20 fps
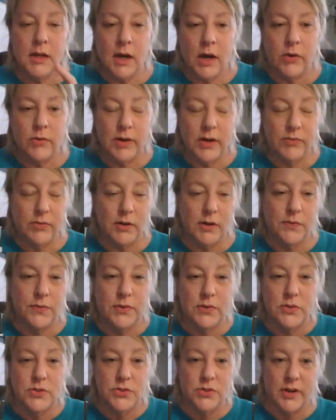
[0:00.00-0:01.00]
However,
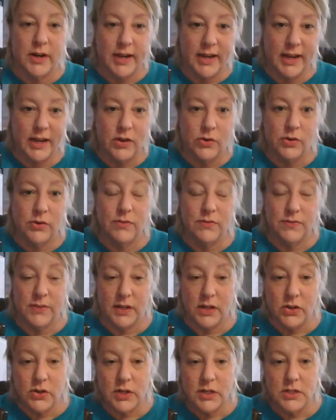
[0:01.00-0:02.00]
if you're dry or
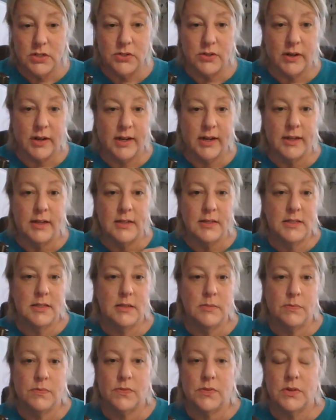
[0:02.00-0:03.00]
very dry, a
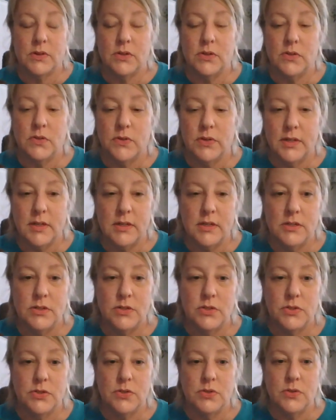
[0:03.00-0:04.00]
tip for you
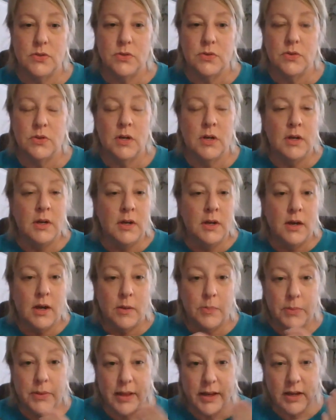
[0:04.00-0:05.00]
is to
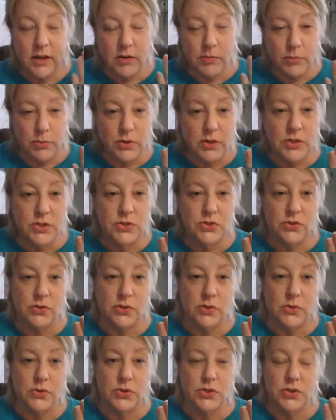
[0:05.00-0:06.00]
apply your
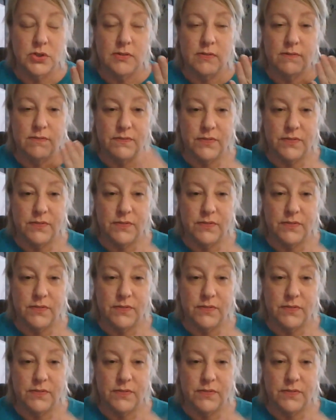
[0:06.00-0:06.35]
moisture lotion